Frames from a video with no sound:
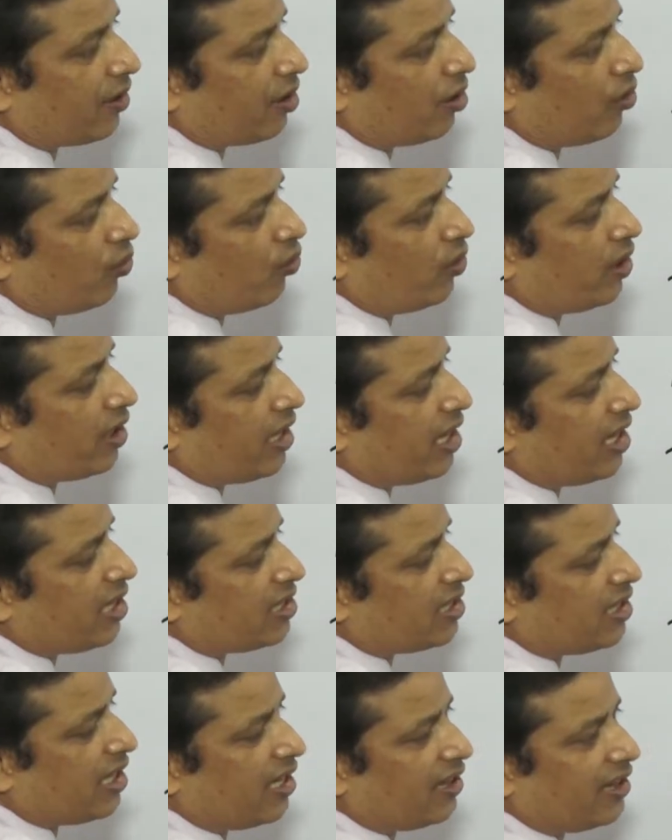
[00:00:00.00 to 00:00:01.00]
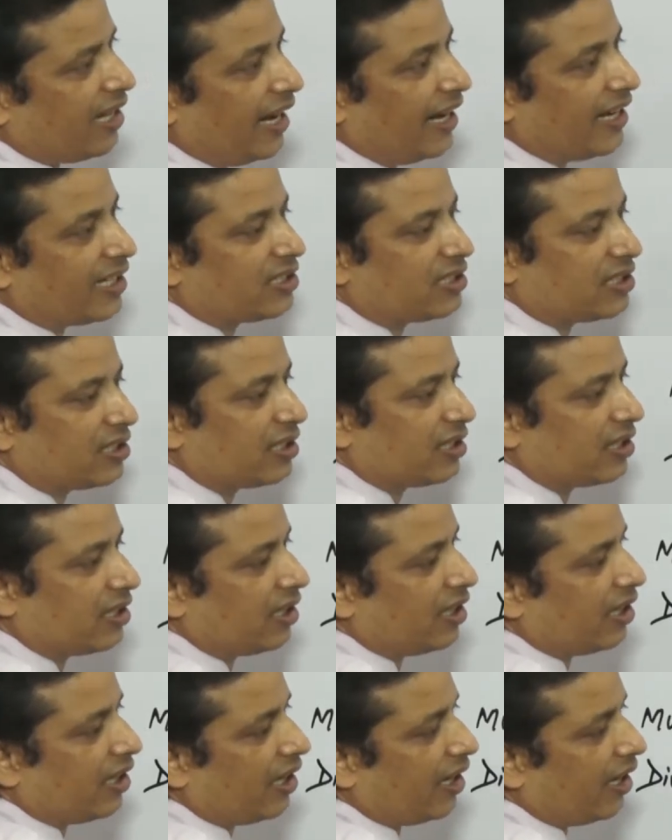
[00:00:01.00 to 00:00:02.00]
we can say that
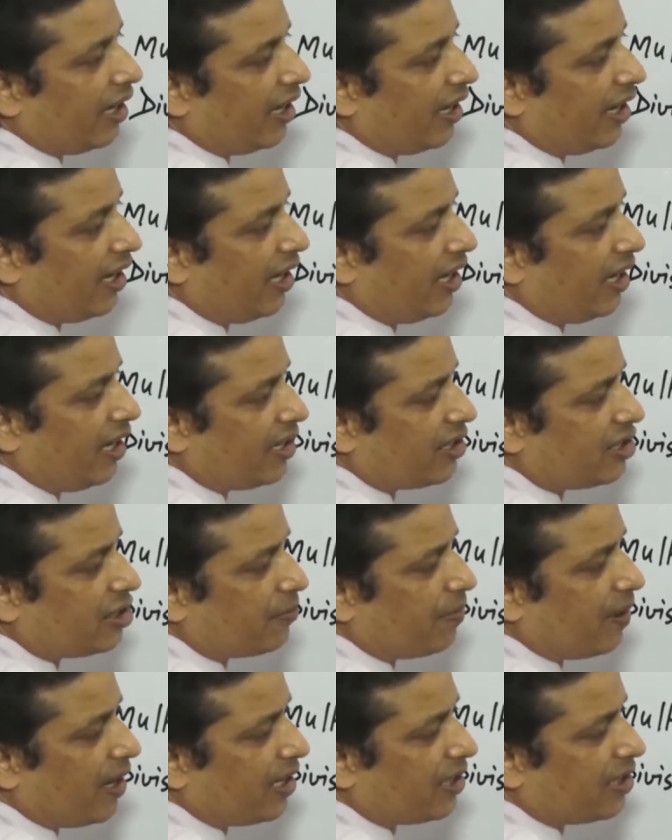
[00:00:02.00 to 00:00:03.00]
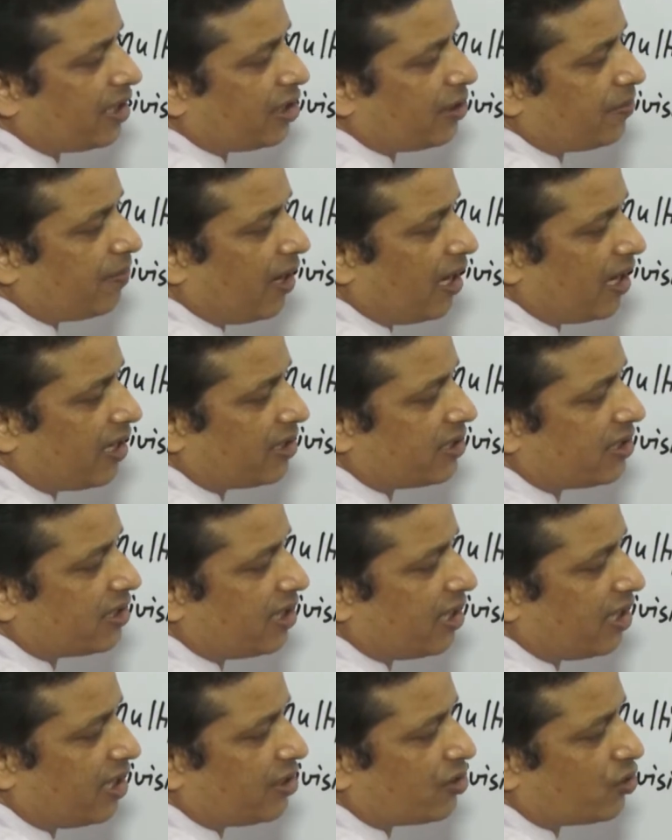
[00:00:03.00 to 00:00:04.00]
A divided by
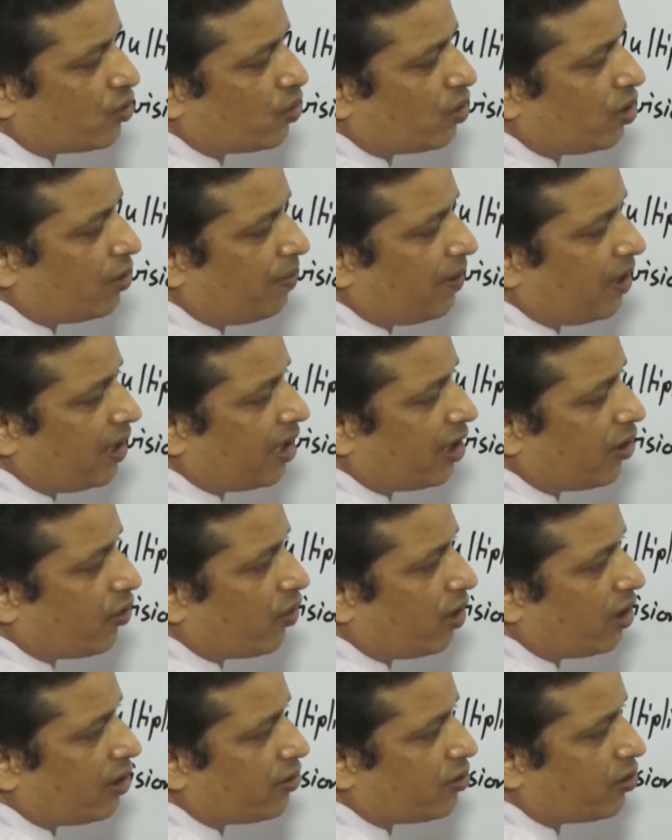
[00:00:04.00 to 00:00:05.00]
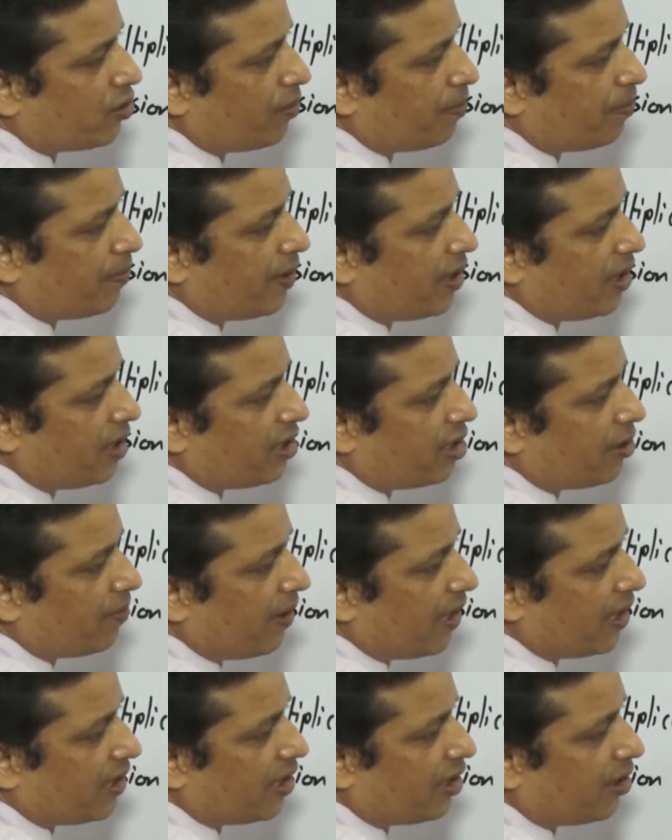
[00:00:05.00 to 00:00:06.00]
C should be equal to B
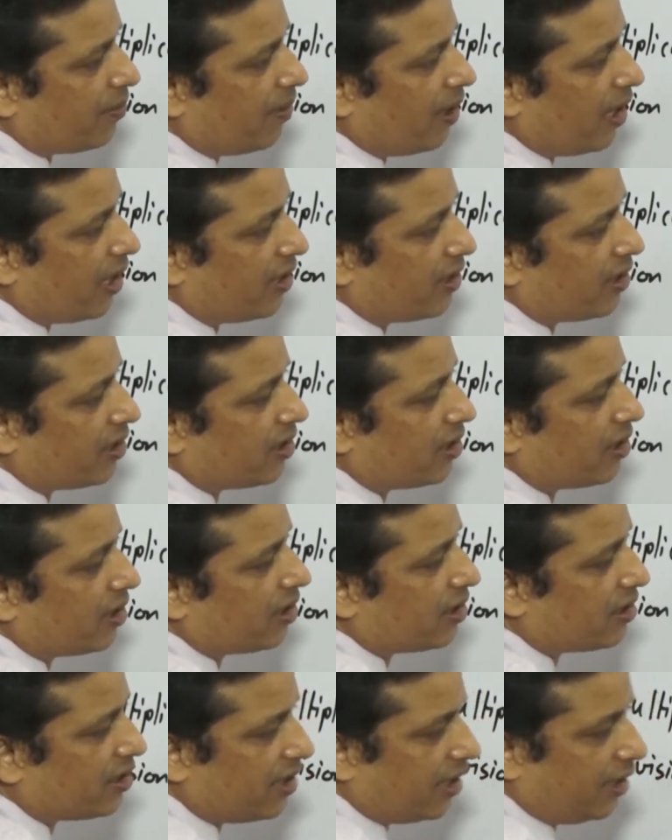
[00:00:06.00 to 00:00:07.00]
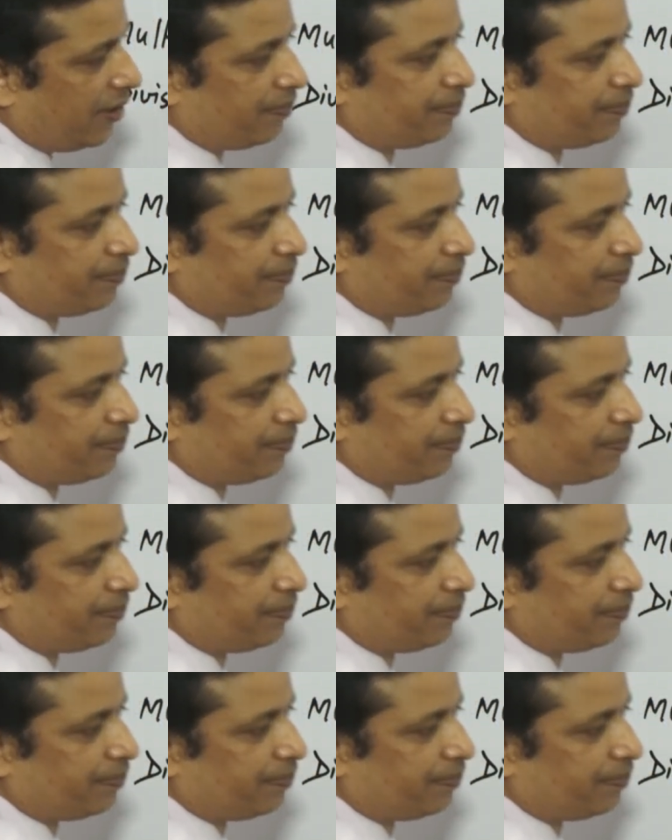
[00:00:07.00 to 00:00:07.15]
divided by C.